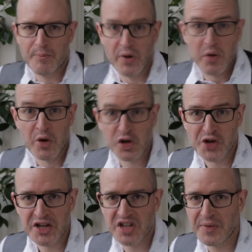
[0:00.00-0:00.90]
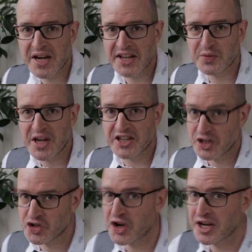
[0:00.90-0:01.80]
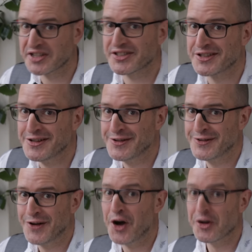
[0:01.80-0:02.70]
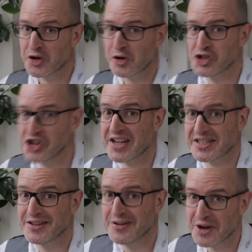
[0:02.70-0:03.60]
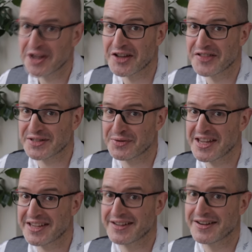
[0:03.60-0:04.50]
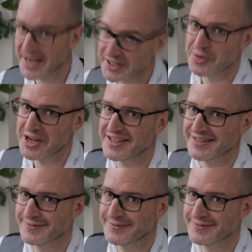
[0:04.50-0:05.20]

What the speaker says: But we will try and top it next week, so join us on Cool Shit We Got This Week next week.